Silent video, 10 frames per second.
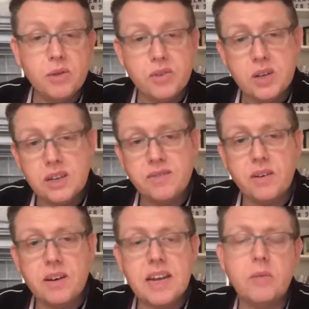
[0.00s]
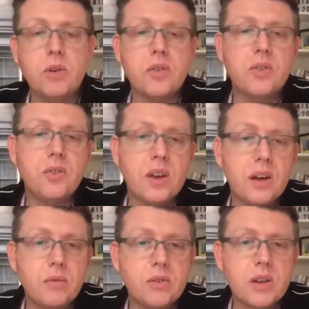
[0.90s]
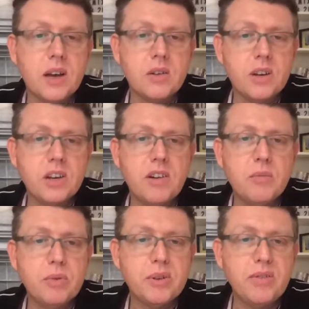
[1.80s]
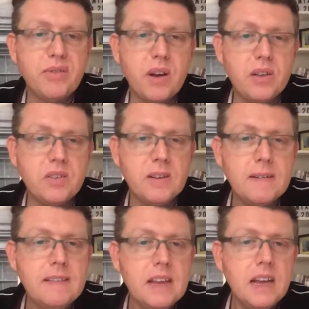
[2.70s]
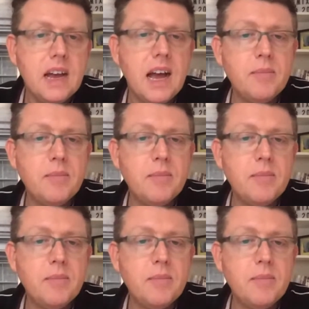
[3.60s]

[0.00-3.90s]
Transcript: Obviously, find out what's going on in your own body first.